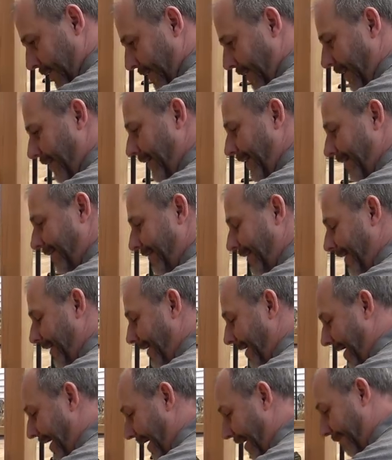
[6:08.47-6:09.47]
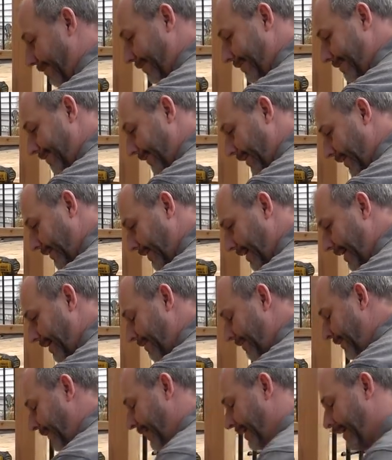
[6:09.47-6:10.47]
around 18 and a half, okay?
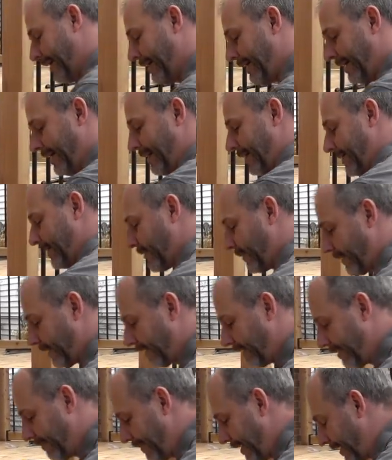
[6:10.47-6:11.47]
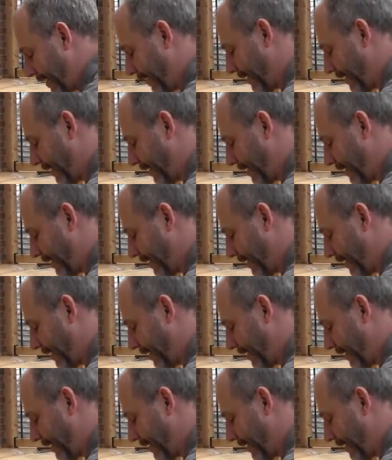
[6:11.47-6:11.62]
So we're gonna make